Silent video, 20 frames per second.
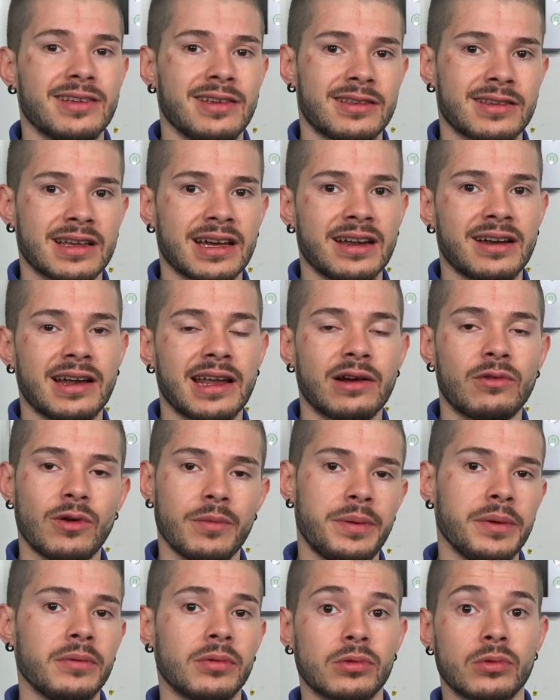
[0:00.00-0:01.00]
It's kind of like
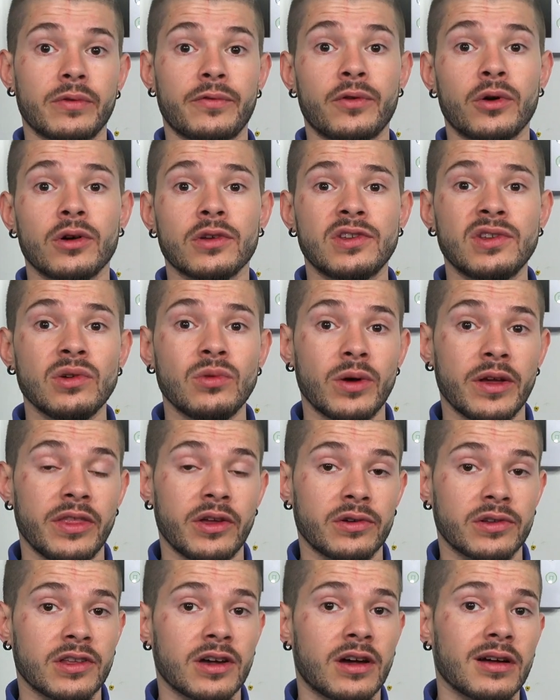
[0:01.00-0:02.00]
what people refer to when
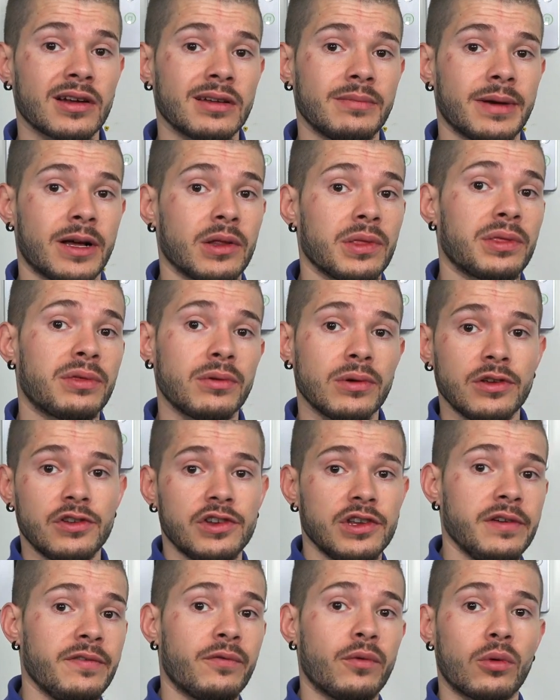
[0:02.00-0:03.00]
they're talking about three
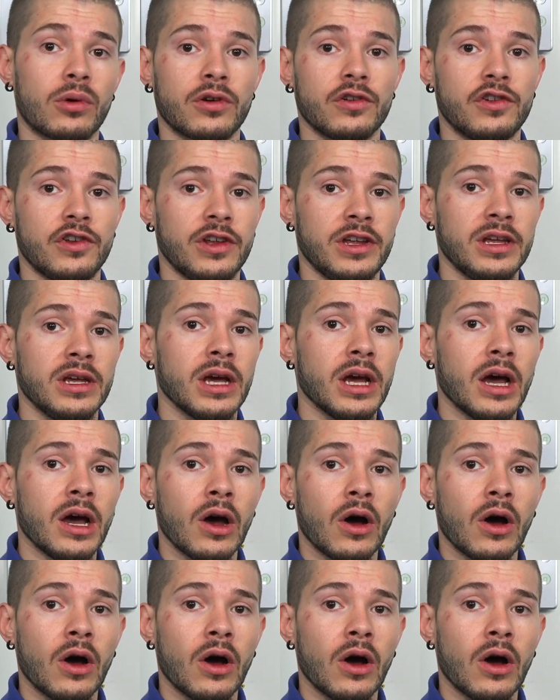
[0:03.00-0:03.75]
G, four G,